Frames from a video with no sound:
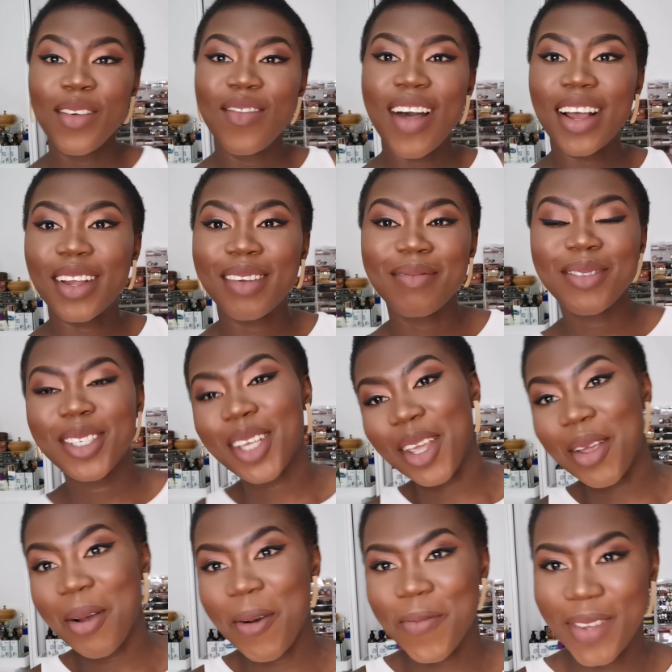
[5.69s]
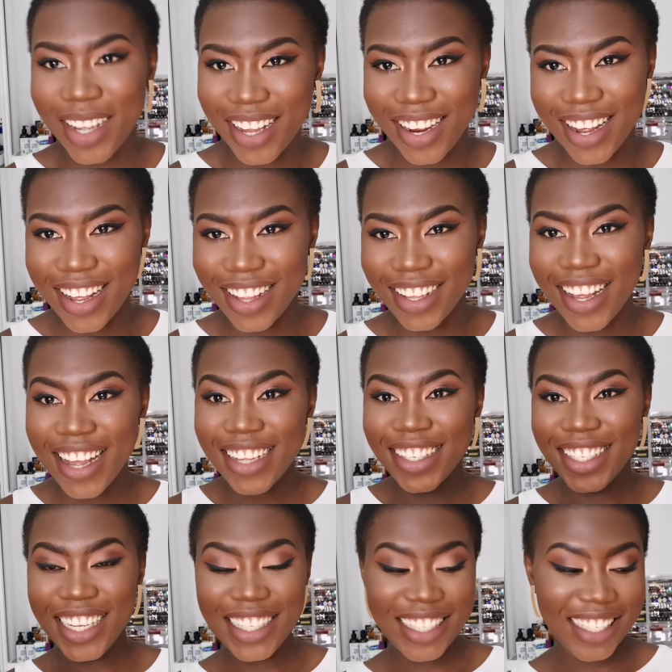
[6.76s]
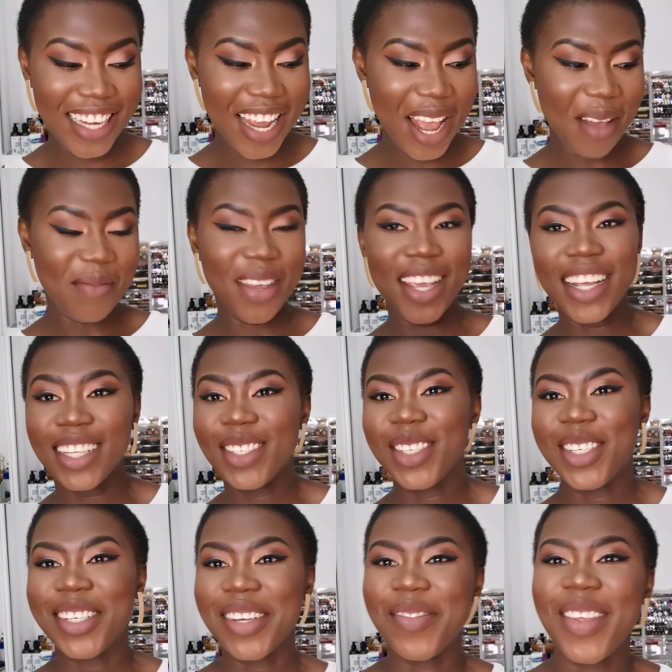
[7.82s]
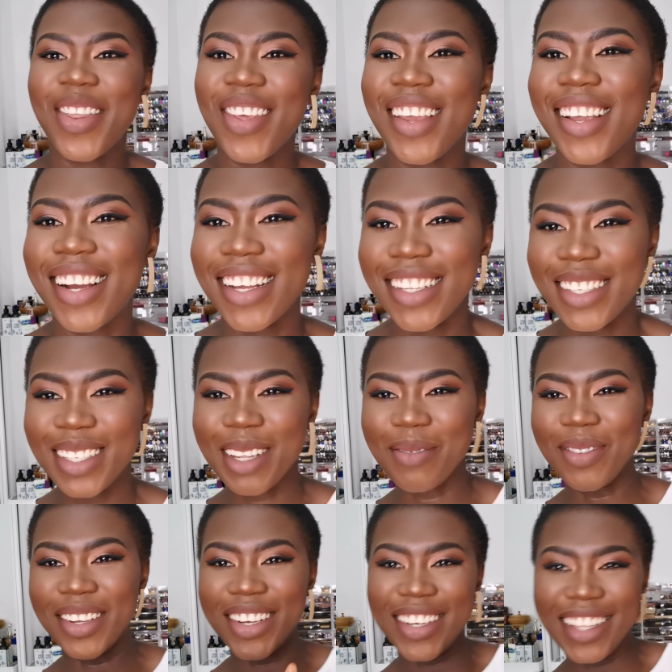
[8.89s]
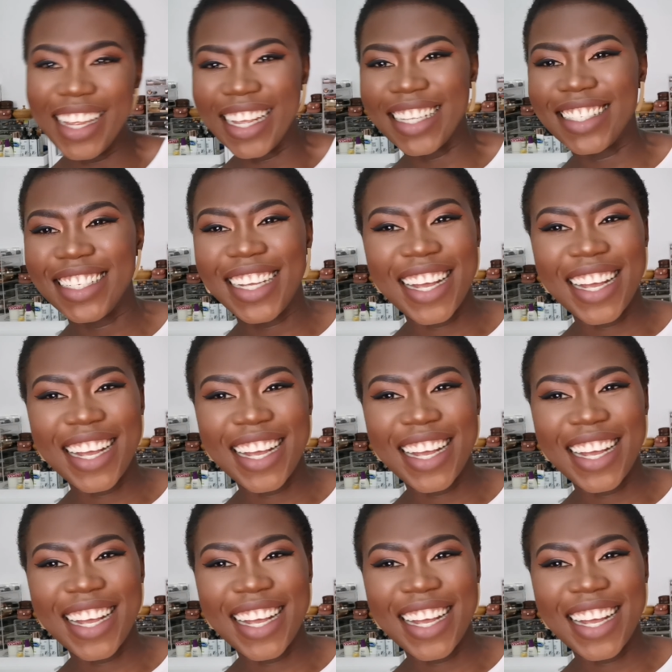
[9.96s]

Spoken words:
Welcome to my canal. So today I'm here to share with you guys some goodies.